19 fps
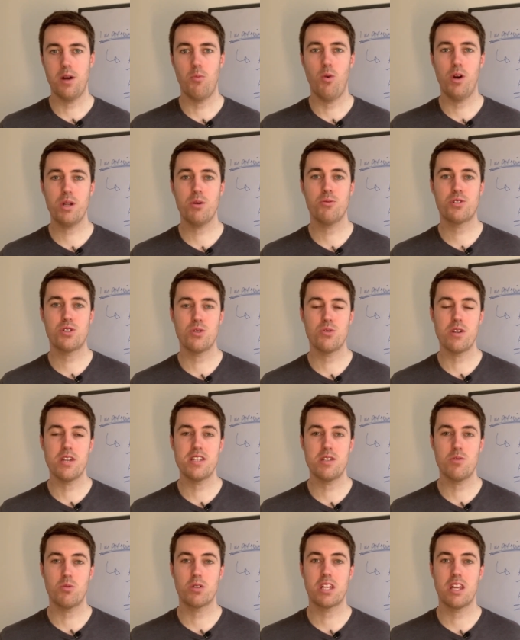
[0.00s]
And what it will do
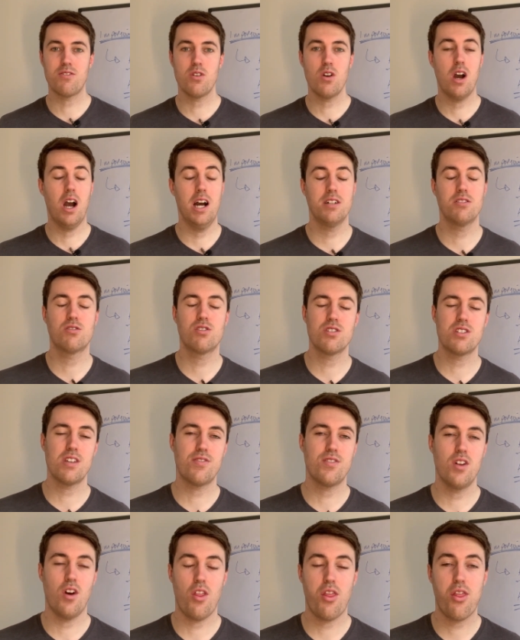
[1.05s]
is it will give you hundreds,
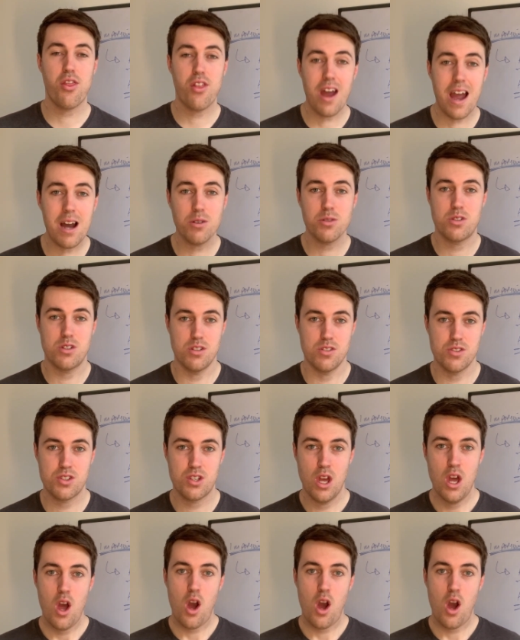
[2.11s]
if not thousands,